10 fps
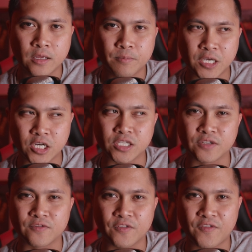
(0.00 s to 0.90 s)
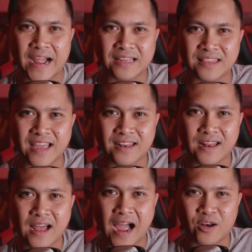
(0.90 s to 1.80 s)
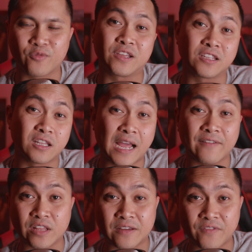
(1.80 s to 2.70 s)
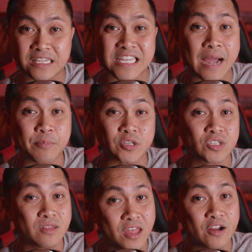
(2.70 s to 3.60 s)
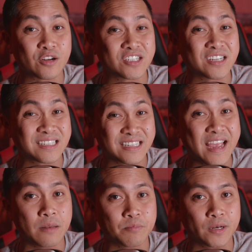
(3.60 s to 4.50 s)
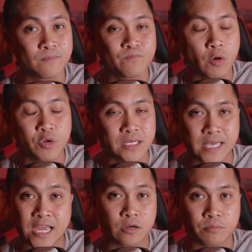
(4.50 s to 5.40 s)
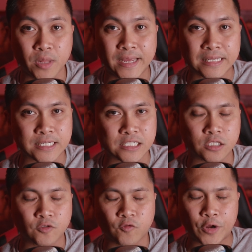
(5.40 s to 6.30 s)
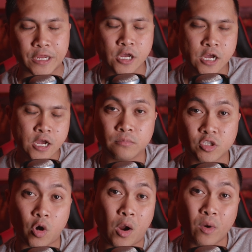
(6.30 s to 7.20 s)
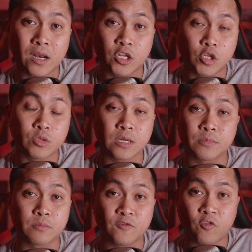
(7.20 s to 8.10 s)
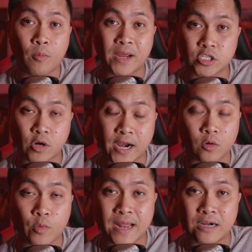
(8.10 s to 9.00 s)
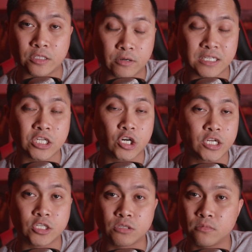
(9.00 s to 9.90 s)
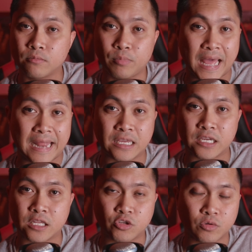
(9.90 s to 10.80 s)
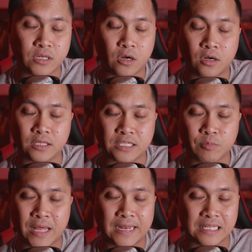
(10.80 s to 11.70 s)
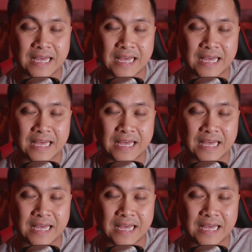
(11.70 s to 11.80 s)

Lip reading: because of the fact that I don't think the Live Link Face app is there just yet, but I really can't complain because it's free. So I wanted to do something before my trial went out. So I started planning and doing all this planning